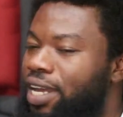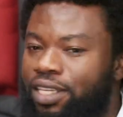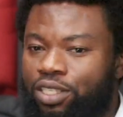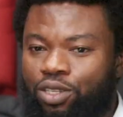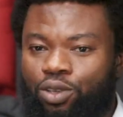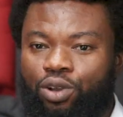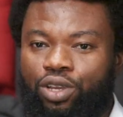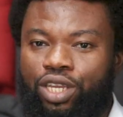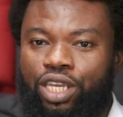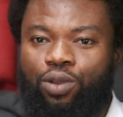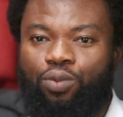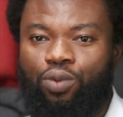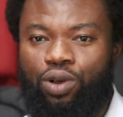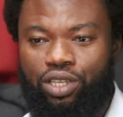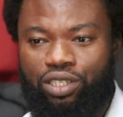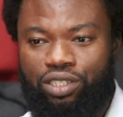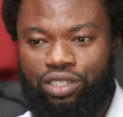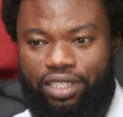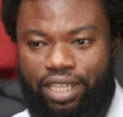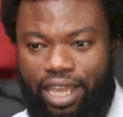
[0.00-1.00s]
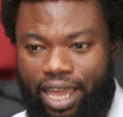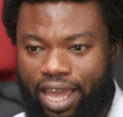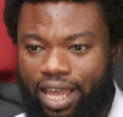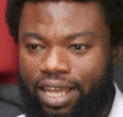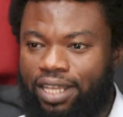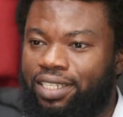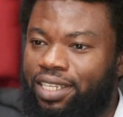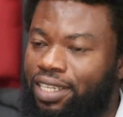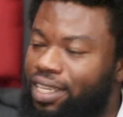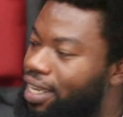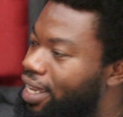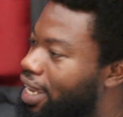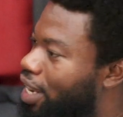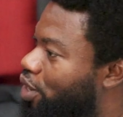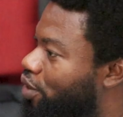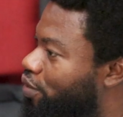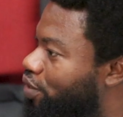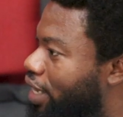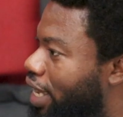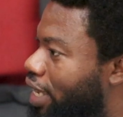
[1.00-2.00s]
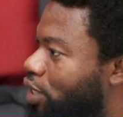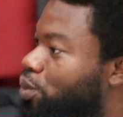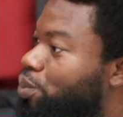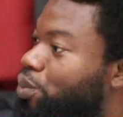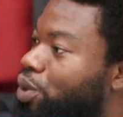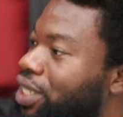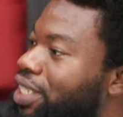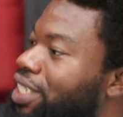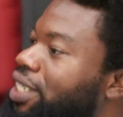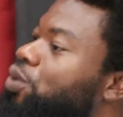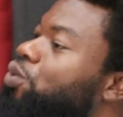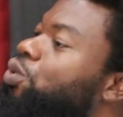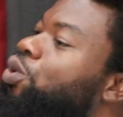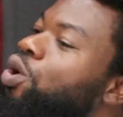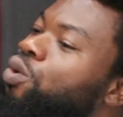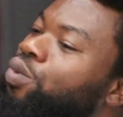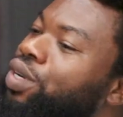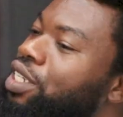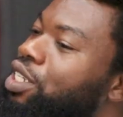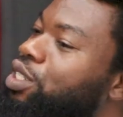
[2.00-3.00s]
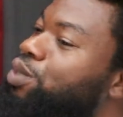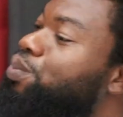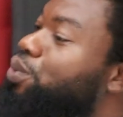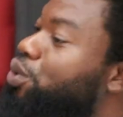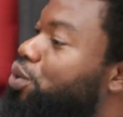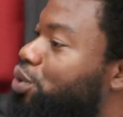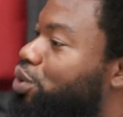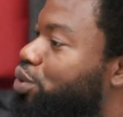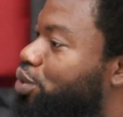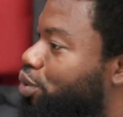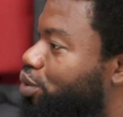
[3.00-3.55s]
So he was there taking care of the cattle, but he would go with his book.